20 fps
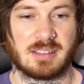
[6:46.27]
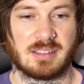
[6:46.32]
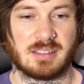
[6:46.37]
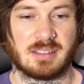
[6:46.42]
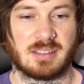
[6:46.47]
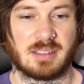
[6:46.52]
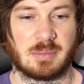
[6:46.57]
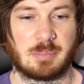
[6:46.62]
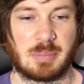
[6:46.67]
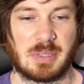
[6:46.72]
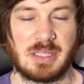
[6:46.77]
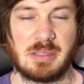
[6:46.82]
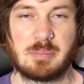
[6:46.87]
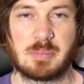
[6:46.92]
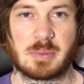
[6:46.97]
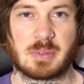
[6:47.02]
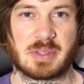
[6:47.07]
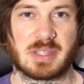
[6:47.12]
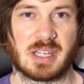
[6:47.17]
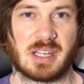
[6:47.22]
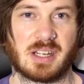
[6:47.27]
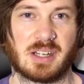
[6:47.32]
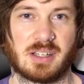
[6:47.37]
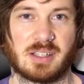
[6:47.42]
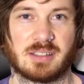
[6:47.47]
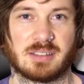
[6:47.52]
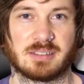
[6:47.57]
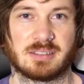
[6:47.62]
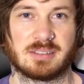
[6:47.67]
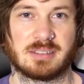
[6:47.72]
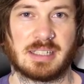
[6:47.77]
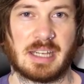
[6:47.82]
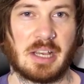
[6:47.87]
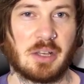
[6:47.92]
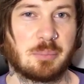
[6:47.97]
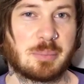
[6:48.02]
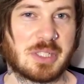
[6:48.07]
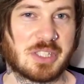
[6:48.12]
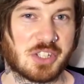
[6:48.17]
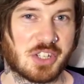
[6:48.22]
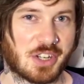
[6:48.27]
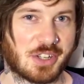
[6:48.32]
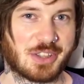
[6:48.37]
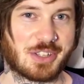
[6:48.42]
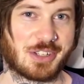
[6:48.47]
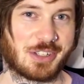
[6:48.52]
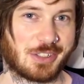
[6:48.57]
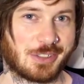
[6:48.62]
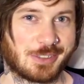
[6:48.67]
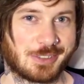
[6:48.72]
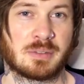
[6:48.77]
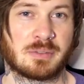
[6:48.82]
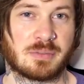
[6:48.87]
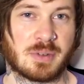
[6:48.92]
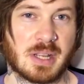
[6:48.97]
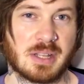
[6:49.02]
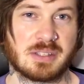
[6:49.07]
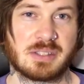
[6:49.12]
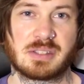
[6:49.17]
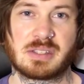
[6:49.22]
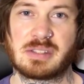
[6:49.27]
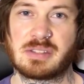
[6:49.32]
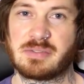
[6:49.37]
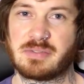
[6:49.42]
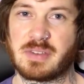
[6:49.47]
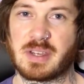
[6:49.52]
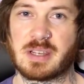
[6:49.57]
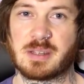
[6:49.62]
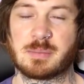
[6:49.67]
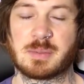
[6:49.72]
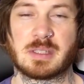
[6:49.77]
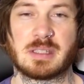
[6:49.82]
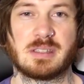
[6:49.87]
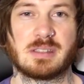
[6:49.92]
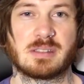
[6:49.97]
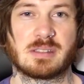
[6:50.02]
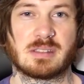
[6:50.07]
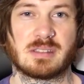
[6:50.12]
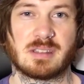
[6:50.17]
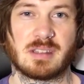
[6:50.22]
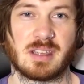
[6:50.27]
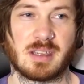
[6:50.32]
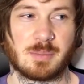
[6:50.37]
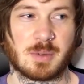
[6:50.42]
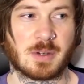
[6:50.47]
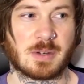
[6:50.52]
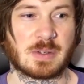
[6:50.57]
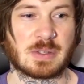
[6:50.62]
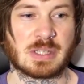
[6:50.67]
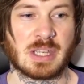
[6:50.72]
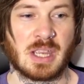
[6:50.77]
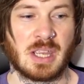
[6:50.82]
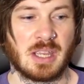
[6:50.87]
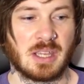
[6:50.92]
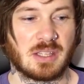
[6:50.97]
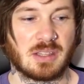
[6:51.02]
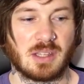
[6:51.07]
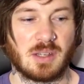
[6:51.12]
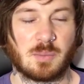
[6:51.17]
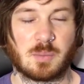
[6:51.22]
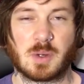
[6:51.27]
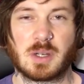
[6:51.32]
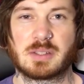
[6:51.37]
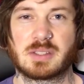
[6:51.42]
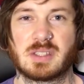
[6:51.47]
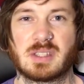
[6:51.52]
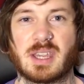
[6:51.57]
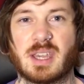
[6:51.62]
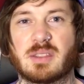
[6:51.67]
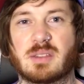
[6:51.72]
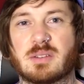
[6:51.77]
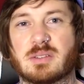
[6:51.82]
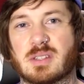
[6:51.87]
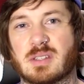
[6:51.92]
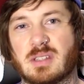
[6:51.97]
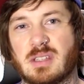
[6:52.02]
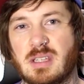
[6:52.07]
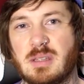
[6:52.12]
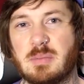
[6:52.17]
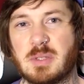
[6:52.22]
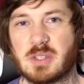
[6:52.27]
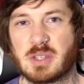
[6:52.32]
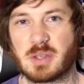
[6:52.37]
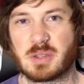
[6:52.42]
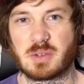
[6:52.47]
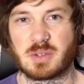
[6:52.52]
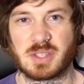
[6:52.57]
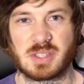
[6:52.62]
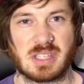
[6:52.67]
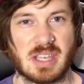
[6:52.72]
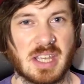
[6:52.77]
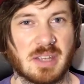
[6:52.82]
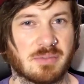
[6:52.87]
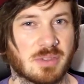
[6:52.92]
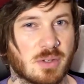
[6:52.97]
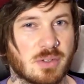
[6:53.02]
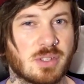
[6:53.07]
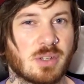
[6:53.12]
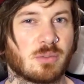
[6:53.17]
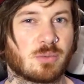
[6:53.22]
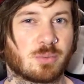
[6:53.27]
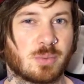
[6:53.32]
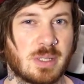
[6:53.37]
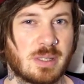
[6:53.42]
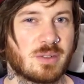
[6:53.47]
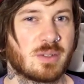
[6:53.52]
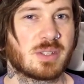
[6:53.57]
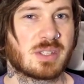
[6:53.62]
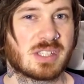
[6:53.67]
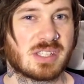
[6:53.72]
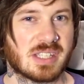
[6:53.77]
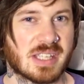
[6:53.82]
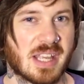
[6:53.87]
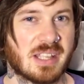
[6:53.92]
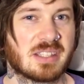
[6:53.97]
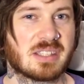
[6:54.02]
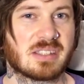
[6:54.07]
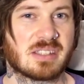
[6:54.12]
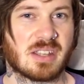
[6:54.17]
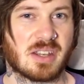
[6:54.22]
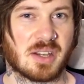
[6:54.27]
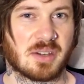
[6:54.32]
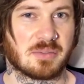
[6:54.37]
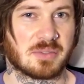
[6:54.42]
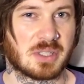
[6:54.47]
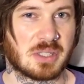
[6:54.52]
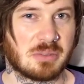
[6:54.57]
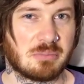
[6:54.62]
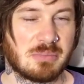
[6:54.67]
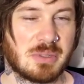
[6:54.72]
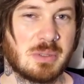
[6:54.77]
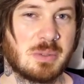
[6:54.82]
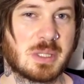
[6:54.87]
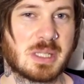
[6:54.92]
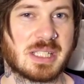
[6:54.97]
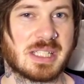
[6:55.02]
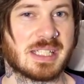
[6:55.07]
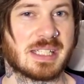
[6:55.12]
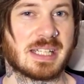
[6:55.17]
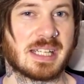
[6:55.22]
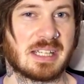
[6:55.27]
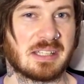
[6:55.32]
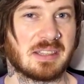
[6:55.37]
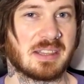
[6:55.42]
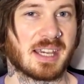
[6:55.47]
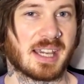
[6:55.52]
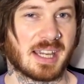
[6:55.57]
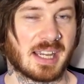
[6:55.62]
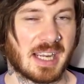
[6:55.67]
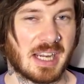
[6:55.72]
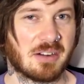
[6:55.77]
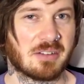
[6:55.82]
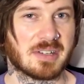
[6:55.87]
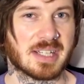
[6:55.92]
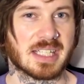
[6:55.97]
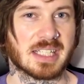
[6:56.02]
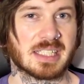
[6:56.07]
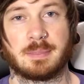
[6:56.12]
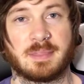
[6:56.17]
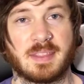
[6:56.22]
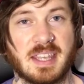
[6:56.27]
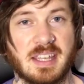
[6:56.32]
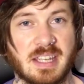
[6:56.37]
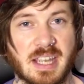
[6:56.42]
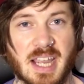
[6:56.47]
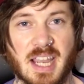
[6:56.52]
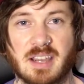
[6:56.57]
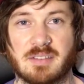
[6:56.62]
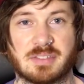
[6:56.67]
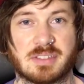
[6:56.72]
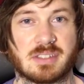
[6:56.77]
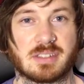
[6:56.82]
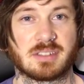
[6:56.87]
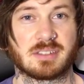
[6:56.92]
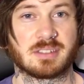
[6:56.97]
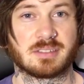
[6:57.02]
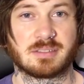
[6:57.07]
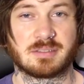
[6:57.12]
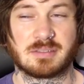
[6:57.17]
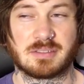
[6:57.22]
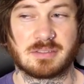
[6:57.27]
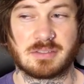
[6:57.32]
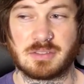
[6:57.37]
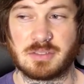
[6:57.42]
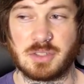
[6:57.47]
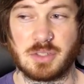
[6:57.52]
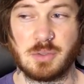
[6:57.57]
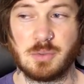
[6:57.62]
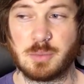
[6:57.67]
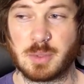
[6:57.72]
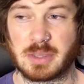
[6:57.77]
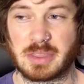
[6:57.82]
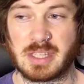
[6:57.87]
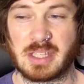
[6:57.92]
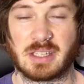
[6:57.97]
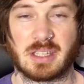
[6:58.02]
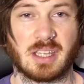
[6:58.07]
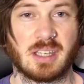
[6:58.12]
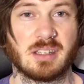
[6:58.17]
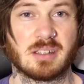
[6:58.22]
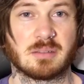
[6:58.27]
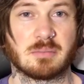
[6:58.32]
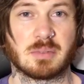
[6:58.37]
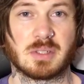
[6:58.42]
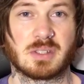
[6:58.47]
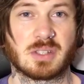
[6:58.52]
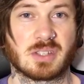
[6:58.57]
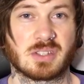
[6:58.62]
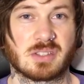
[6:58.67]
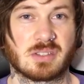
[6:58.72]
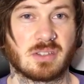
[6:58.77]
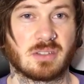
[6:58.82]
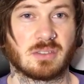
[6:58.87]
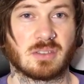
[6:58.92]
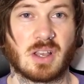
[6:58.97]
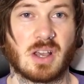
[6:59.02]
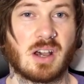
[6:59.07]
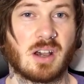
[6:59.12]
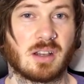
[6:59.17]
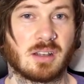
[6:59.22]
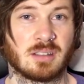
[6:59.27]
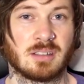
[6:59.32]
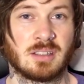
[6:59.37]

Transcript: the people there help each other. Friends, families, neighbors, they work together to keep each other safe. There's a real sense of community in that area. They have to do what they can because the law